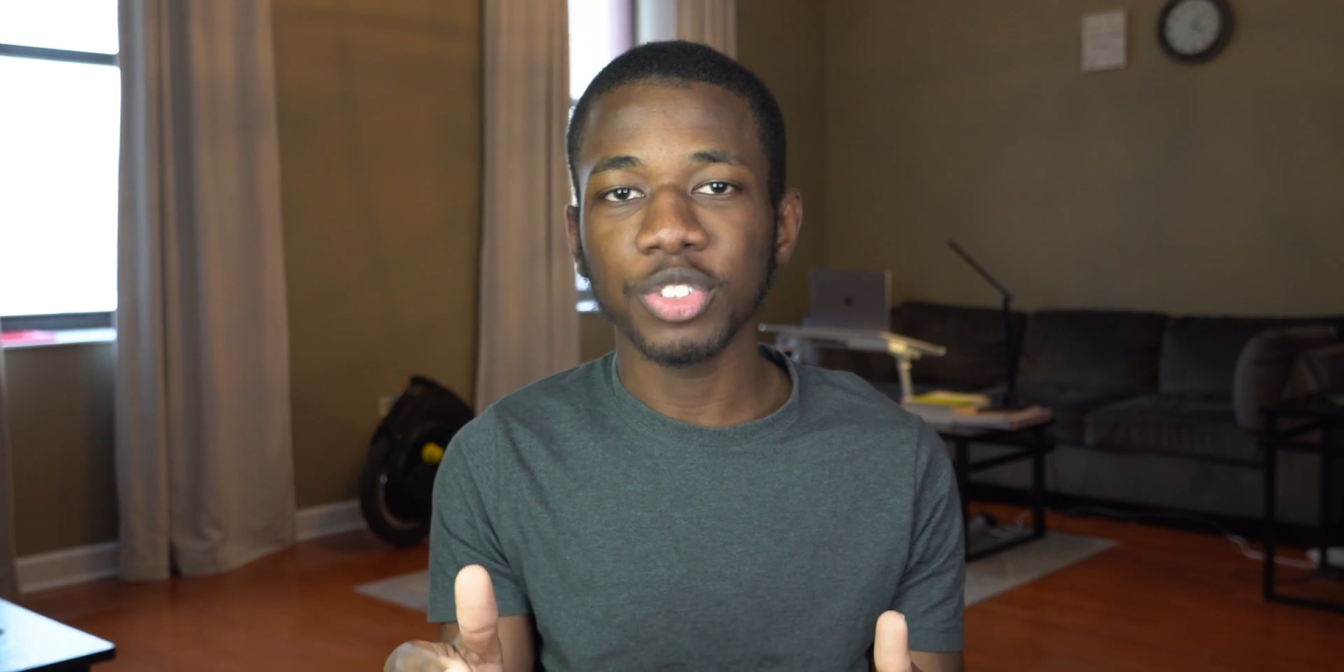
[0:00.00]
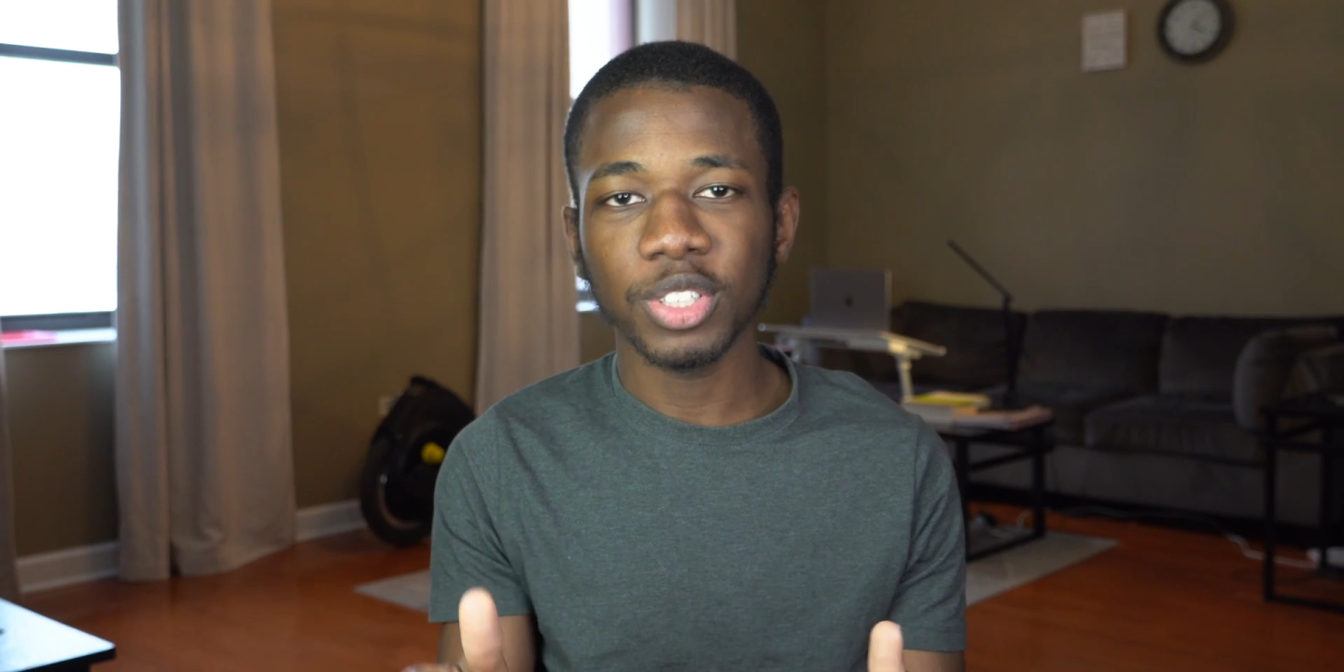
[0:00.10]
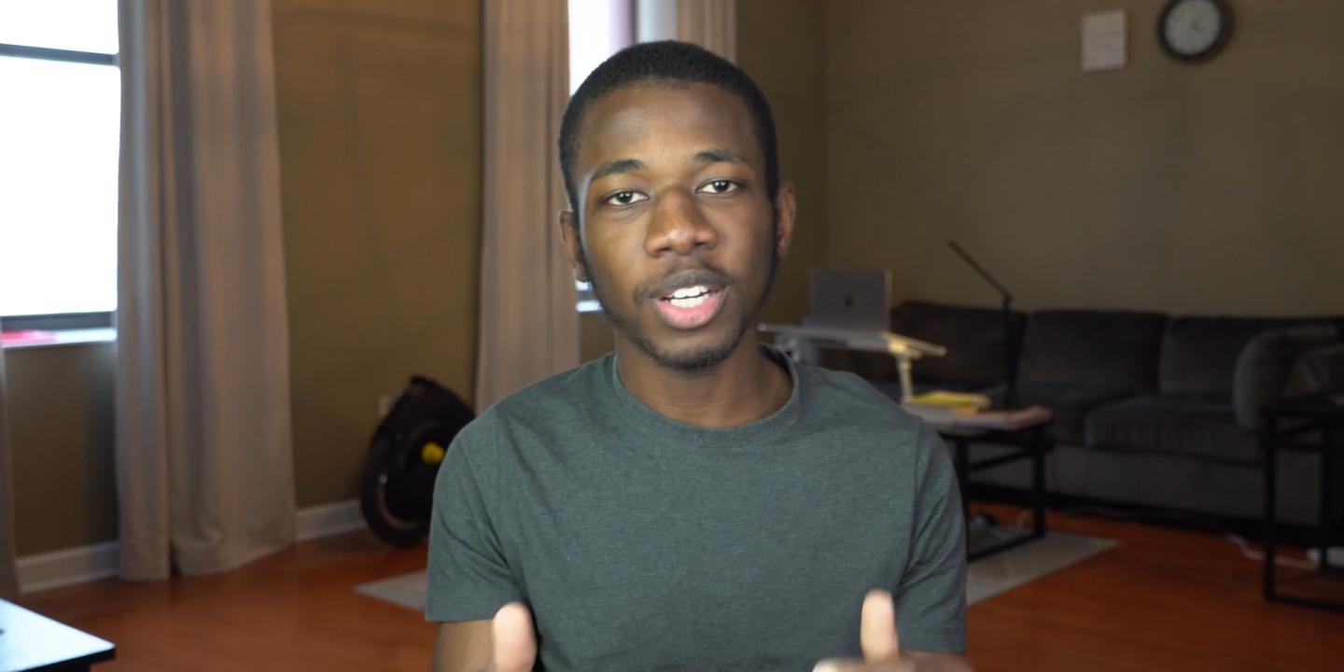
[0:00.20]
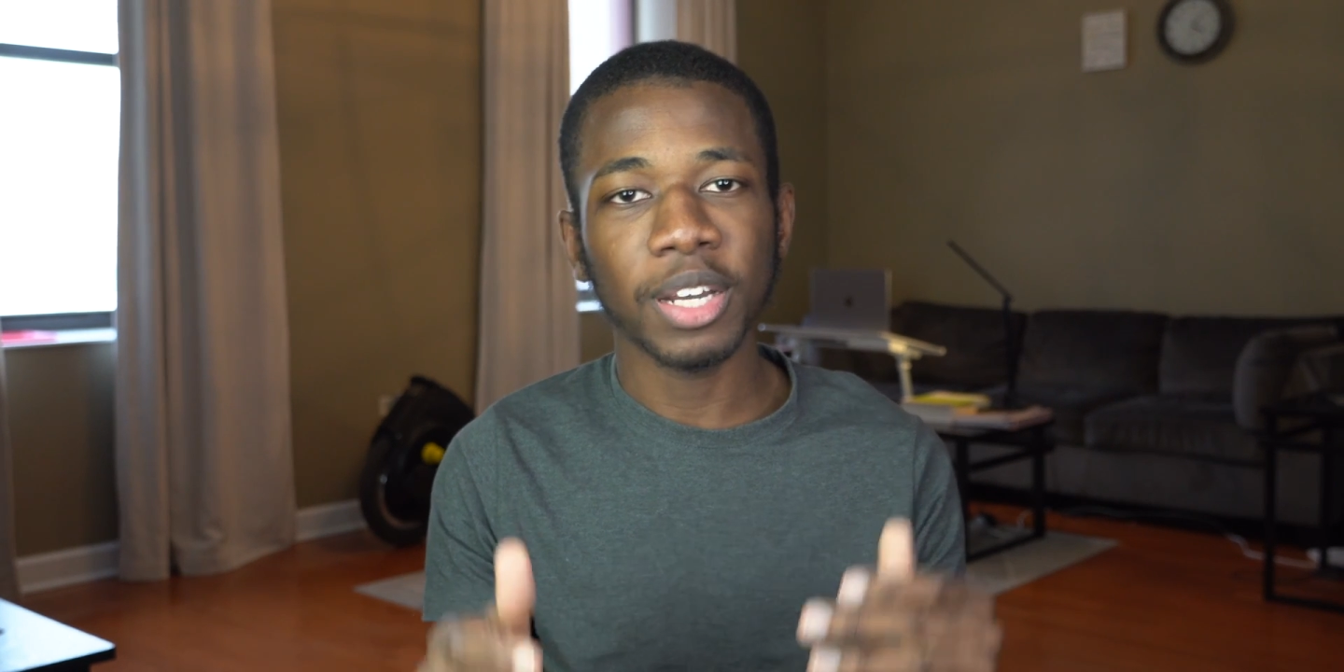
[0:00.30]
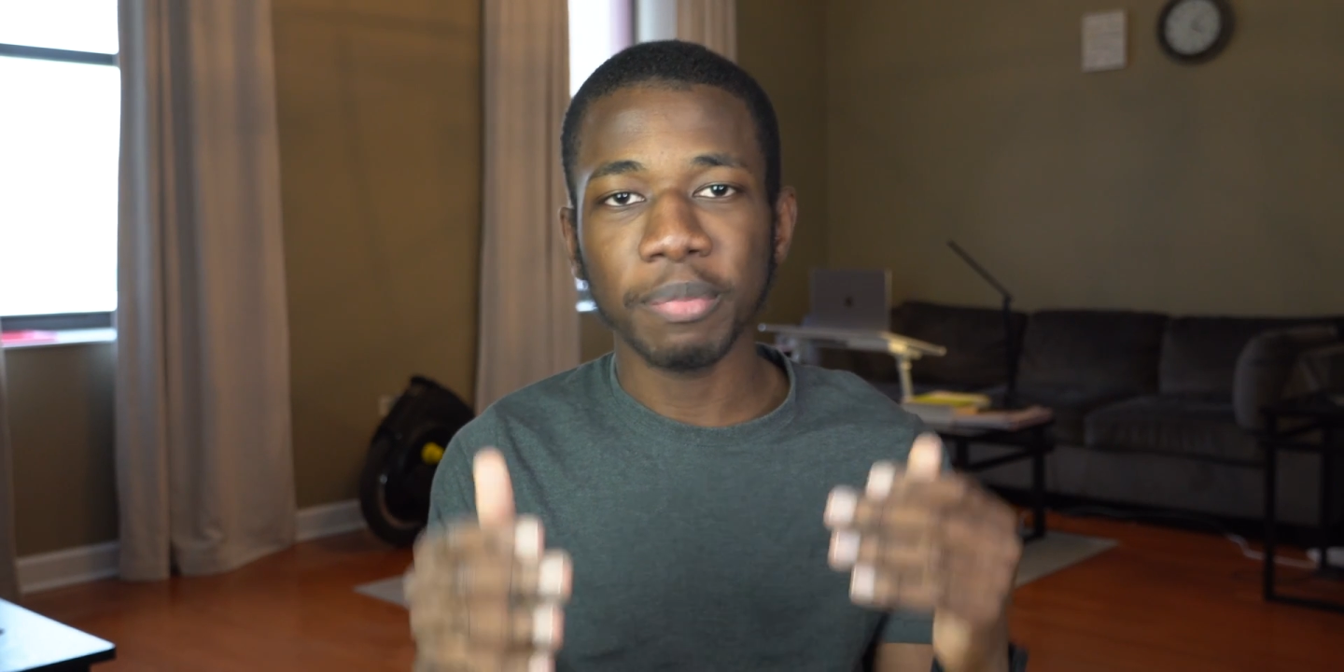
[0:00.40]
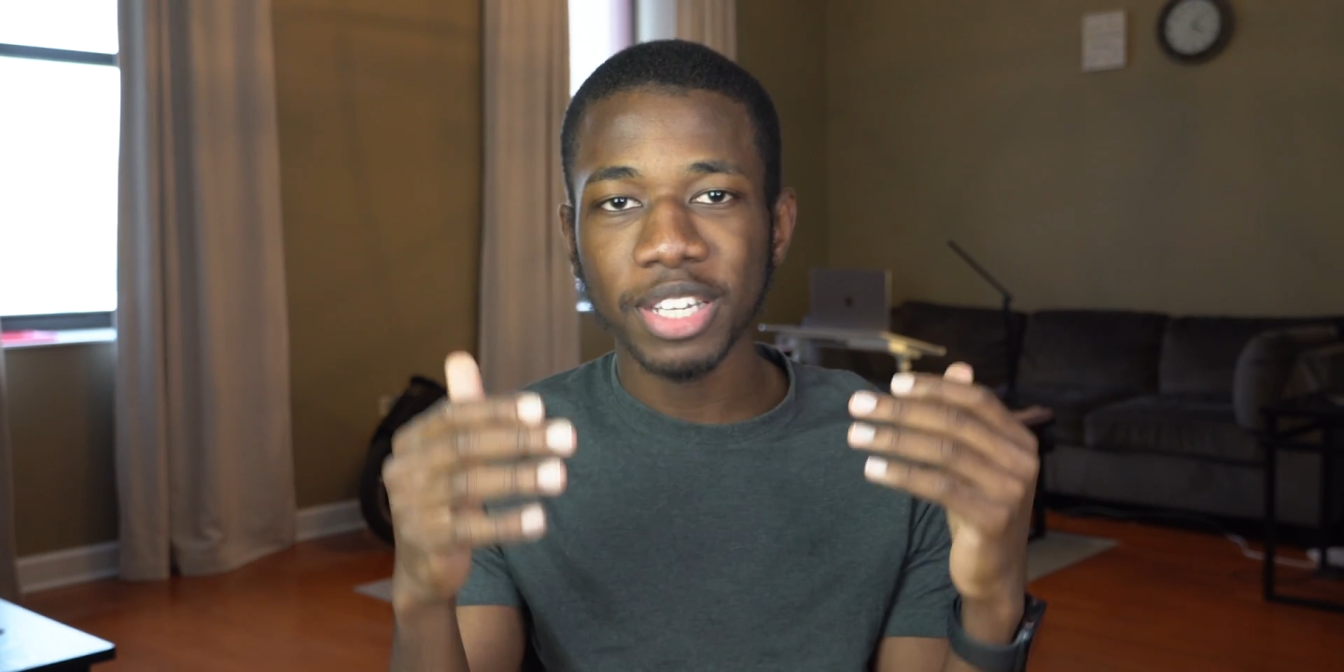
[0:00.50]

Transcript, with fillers: your time.